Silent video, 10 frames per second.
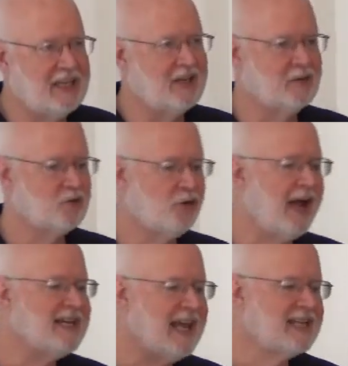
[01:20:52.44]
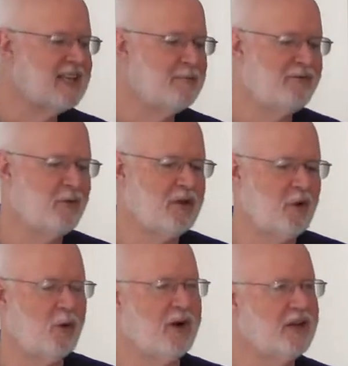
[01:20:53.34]
you know, try dancing before the
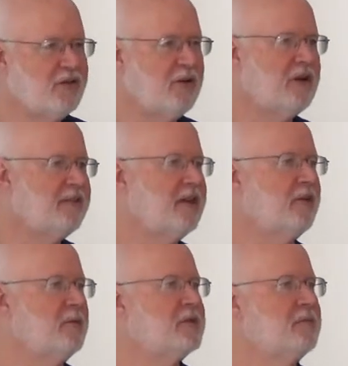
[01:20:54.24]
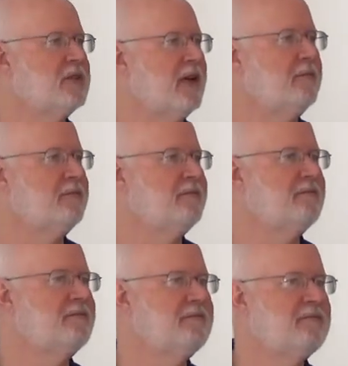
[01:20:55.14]
Lord in your own living room sometime.
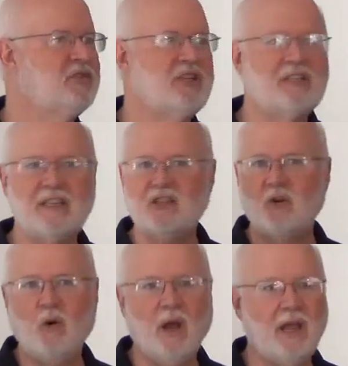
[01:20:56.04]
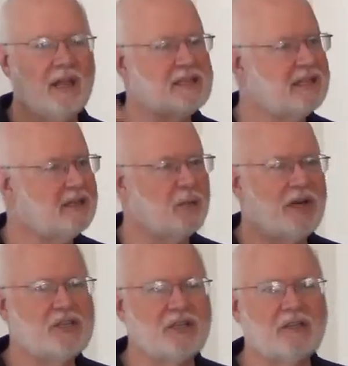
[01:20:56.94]
Just enjoy in
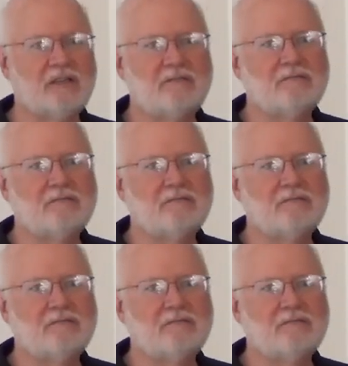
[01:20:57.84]
celebration.